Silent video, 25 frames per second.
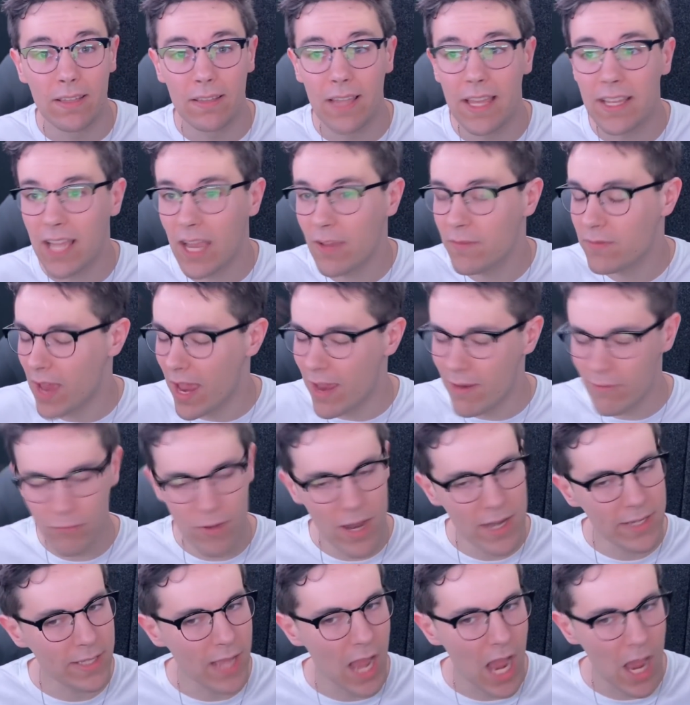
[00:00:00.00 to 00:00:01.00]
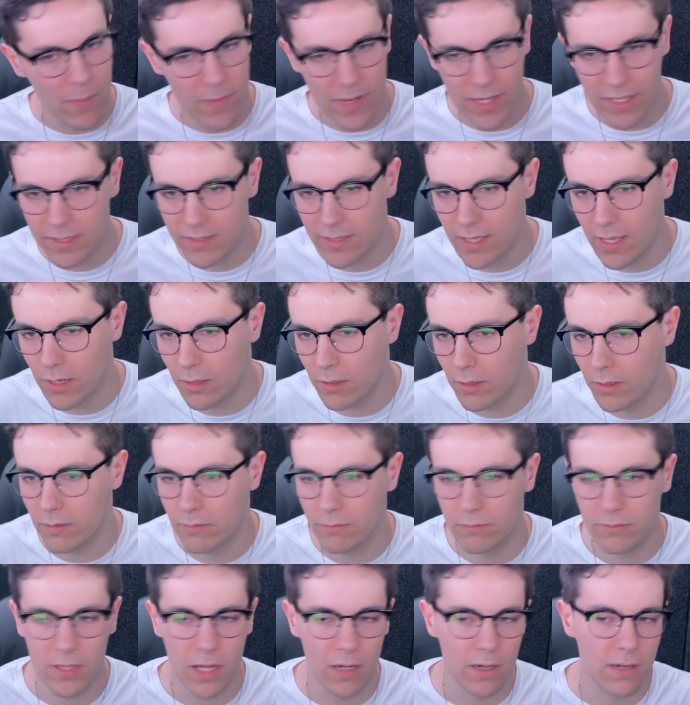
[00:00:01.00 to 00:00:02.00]
Like, I've read comics that
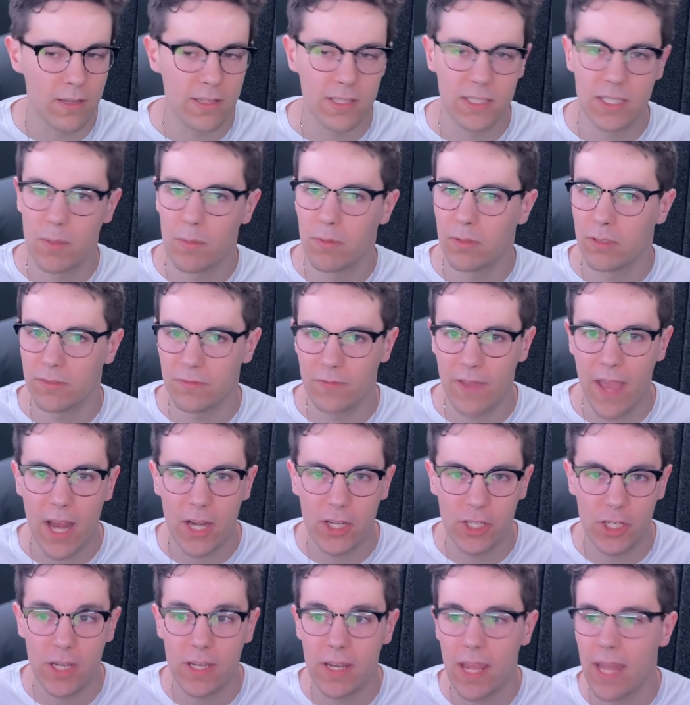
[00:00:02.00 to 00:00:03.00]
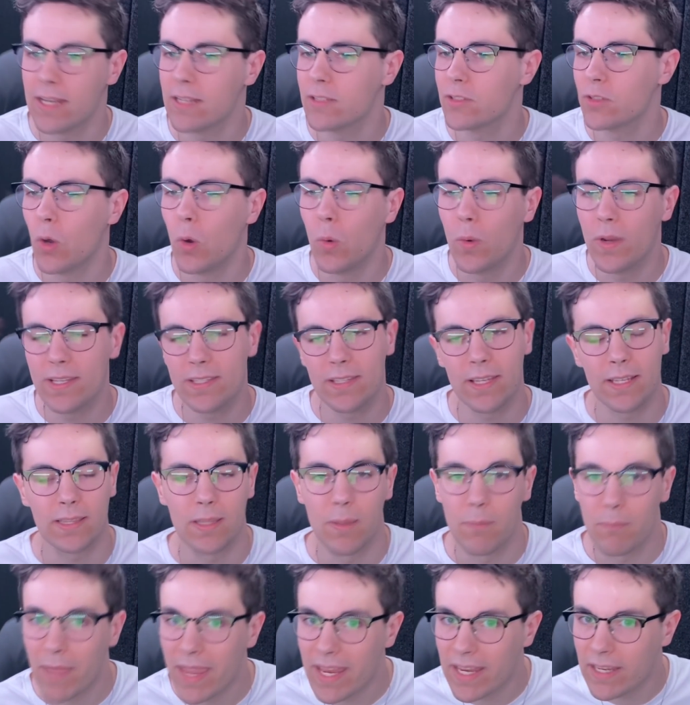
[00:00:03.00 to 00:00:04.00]
are done in a similar fashion, and it's always like
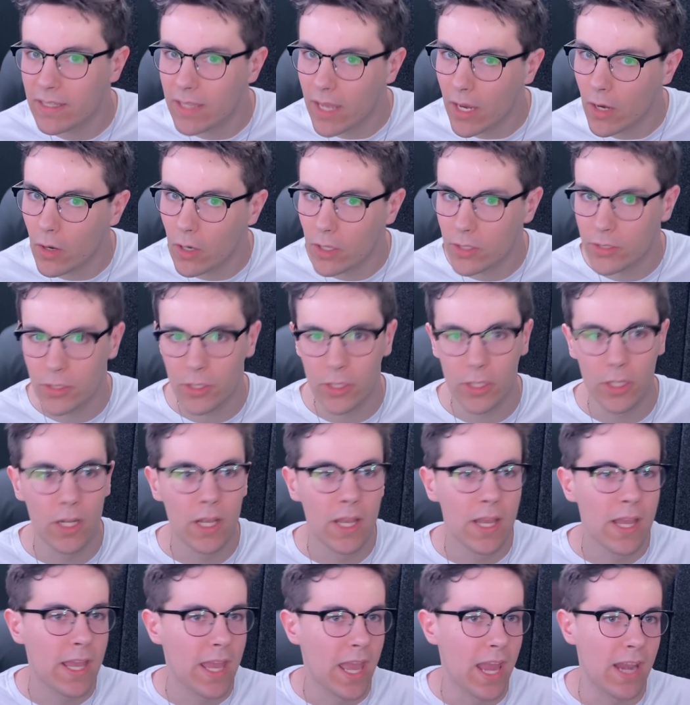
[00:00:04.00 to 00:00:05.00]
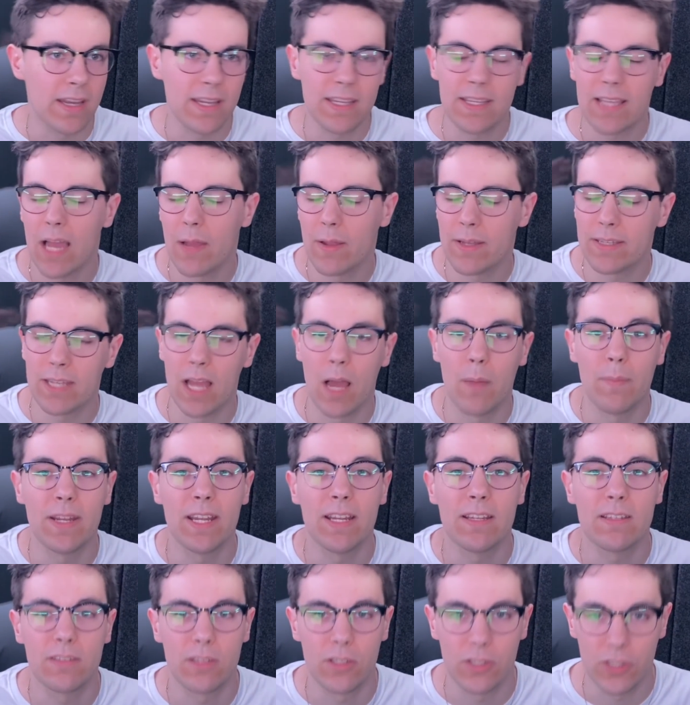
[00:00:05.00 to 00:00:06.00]
the main character, and he kind of
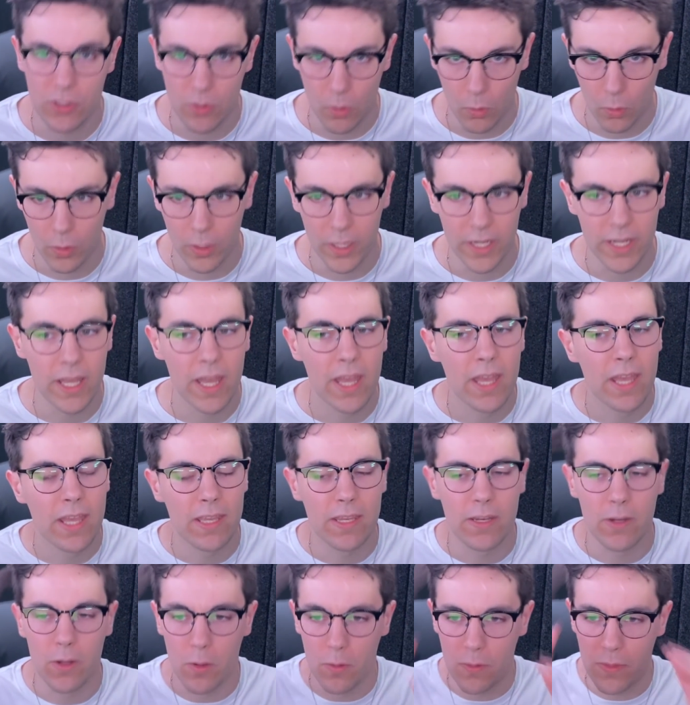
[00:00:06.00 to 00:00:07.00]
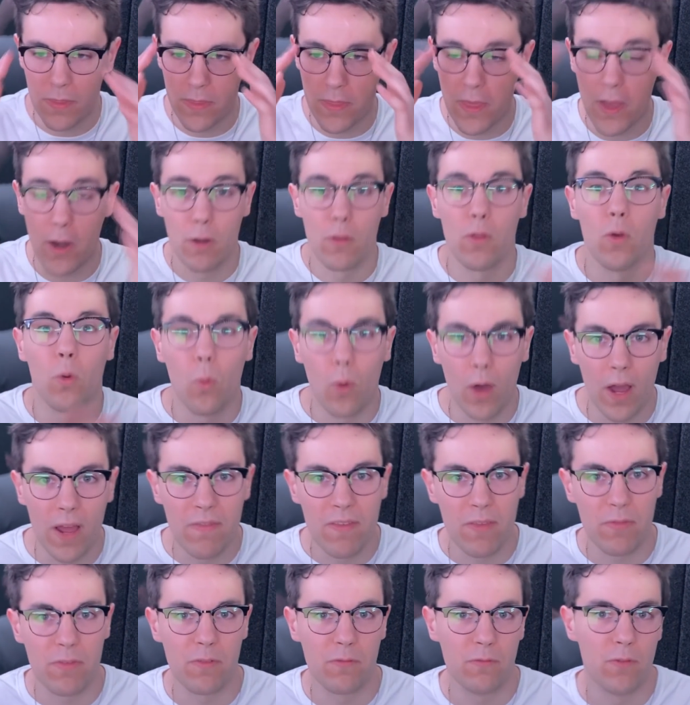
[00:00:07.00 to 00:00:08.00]
dominates the story. You know, they're the
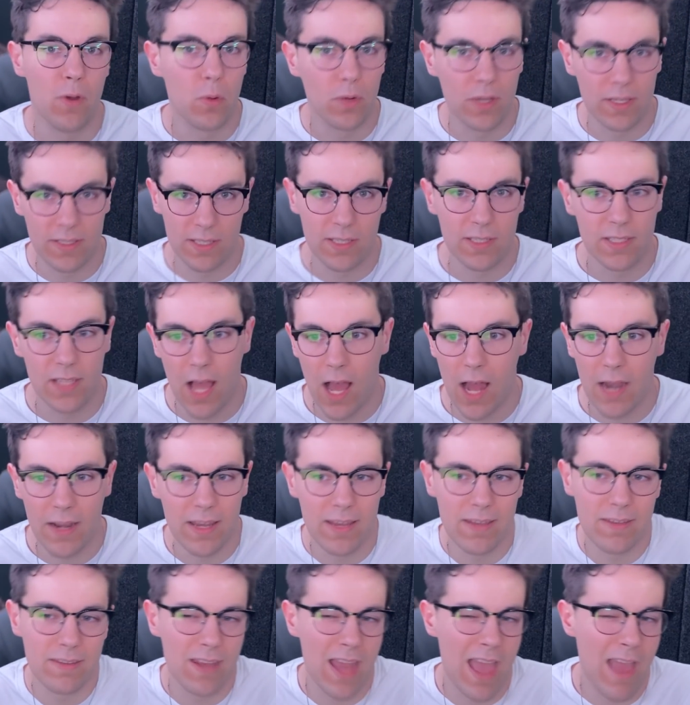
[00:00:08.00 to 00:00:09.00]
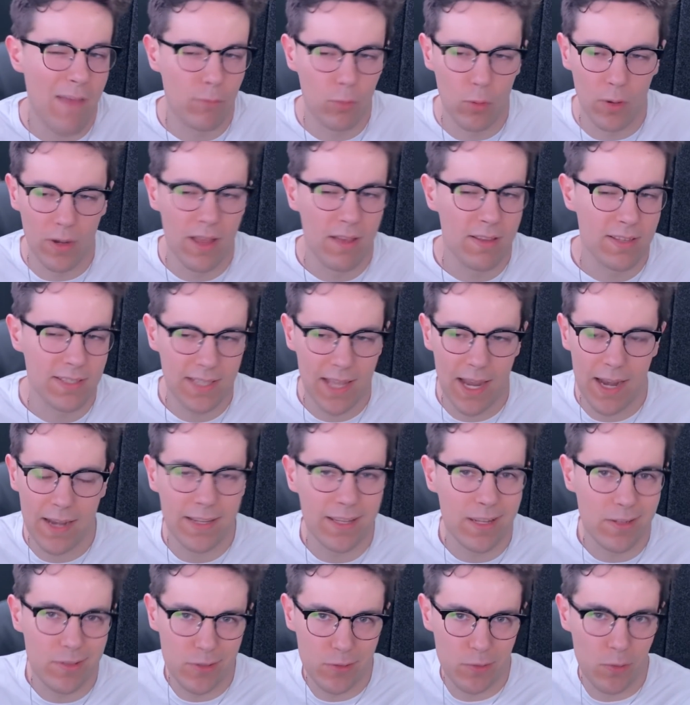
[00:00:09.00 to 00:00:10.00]
one that the focus is on, and everyone else
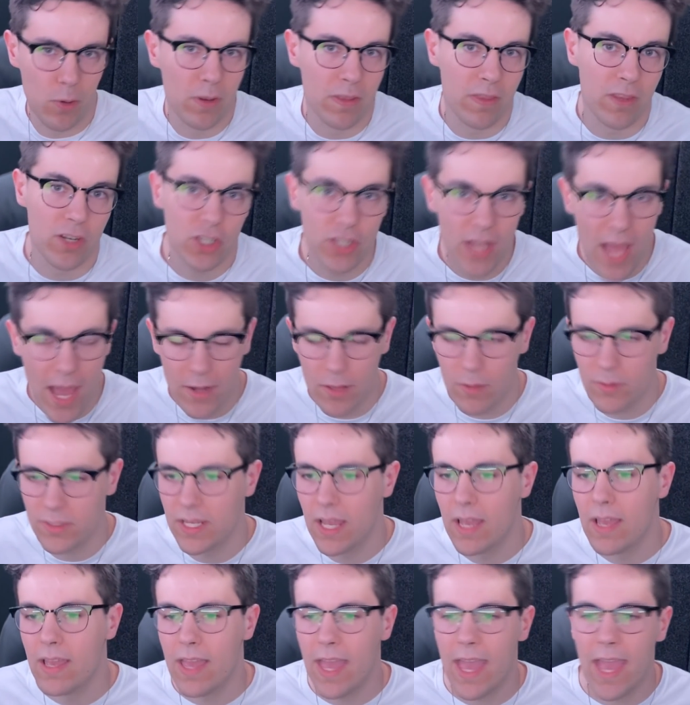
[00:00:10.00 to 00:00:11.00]
kind of gets thrown in the shadows.